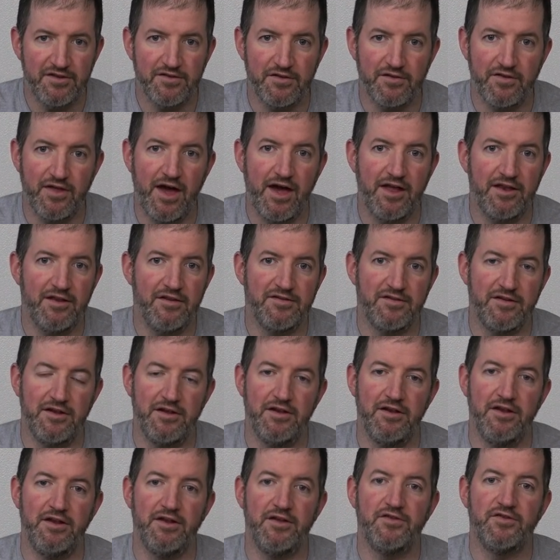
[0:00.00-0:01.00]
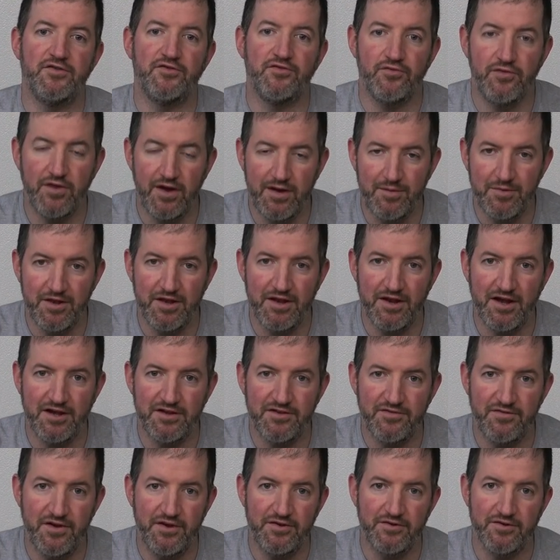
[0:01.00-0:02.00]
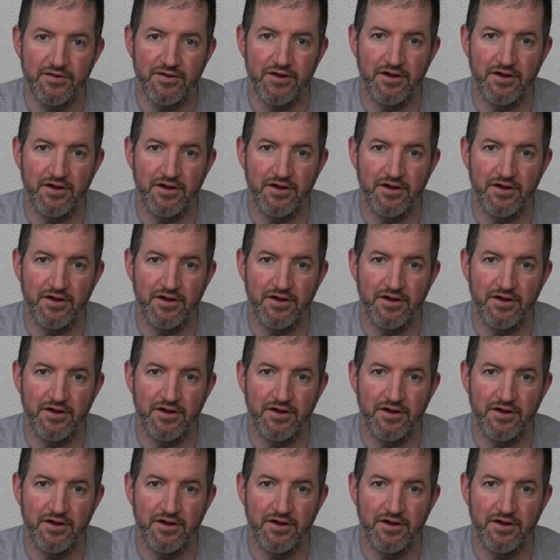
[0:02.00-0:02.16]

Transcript: So that is an extremely nice feature